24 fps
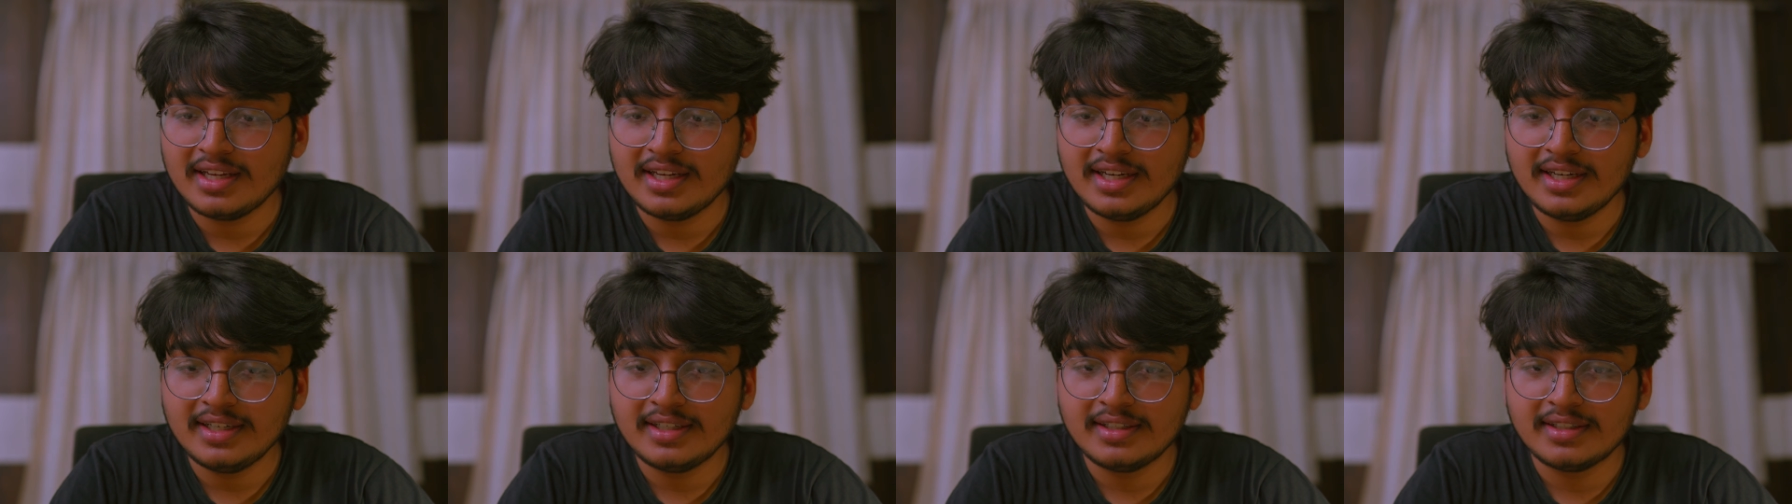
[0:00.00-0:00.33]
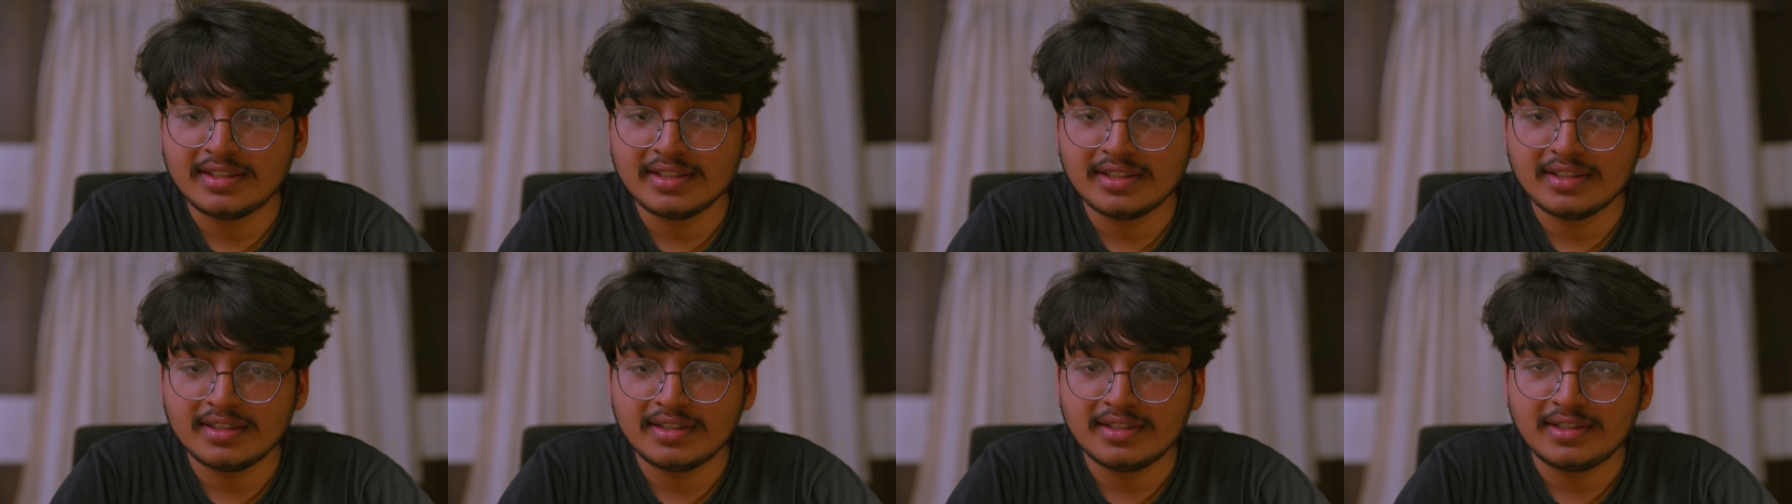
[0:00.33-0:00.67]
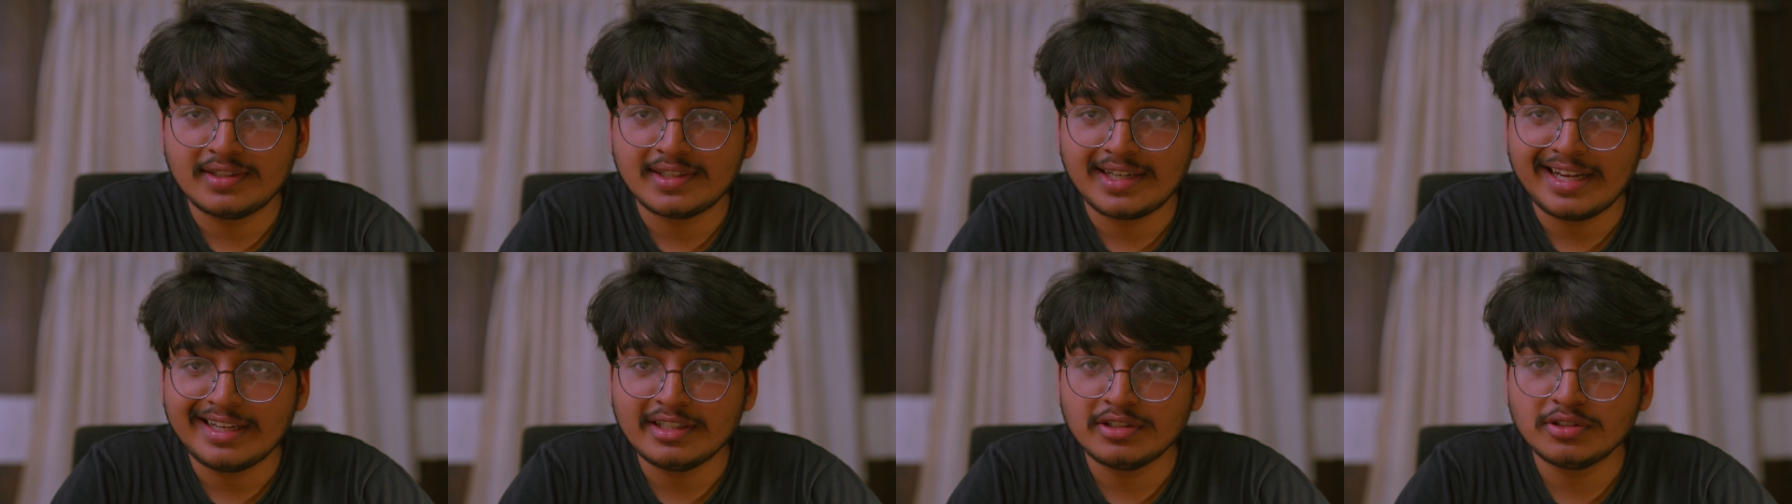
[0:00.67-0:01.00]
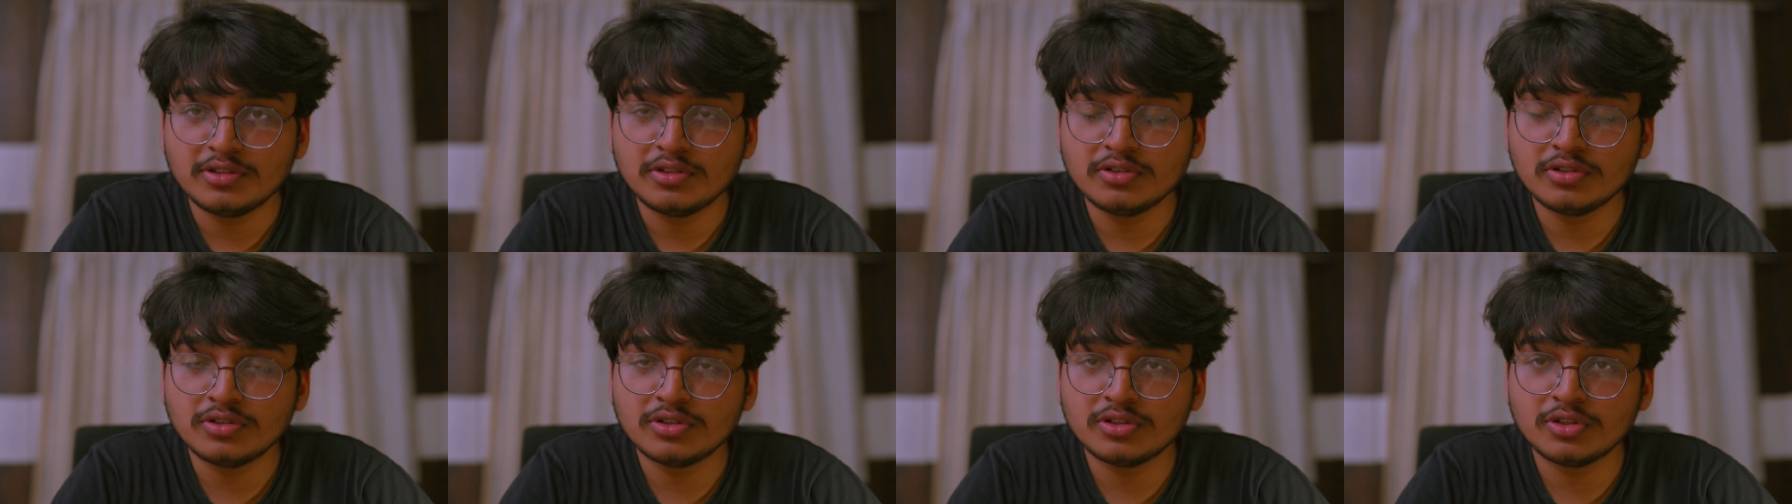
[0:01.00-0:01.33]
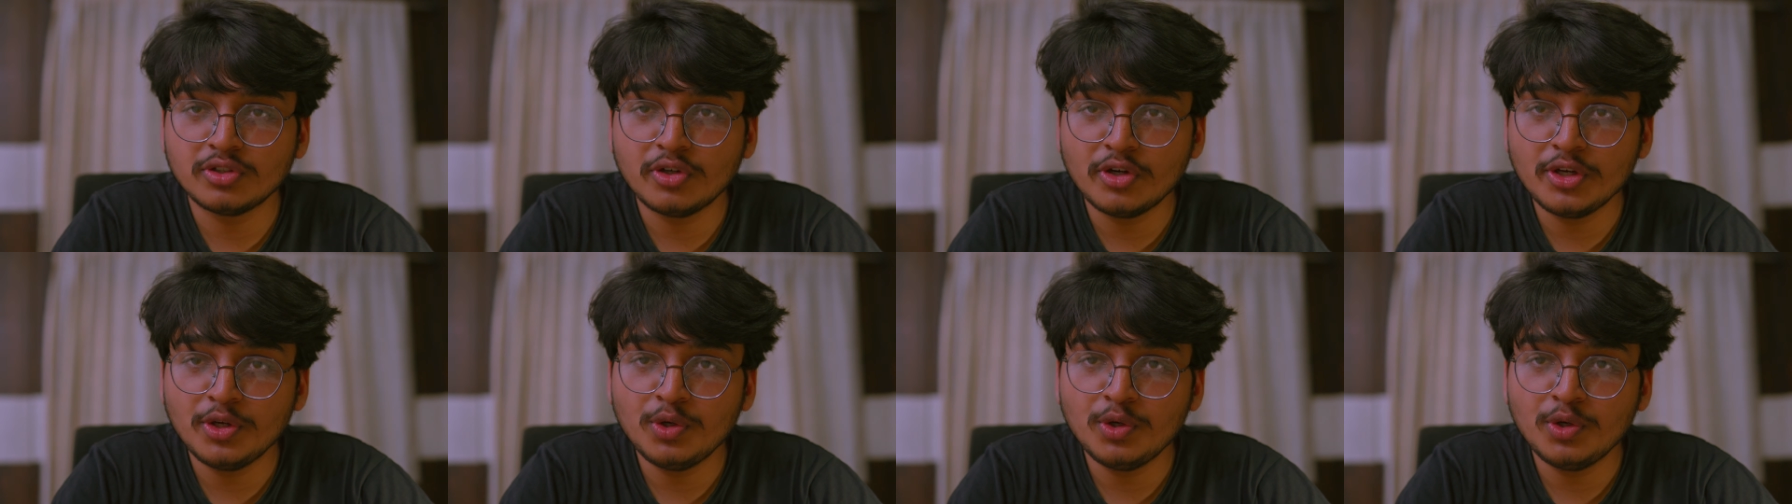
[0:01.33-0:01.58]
it tries to show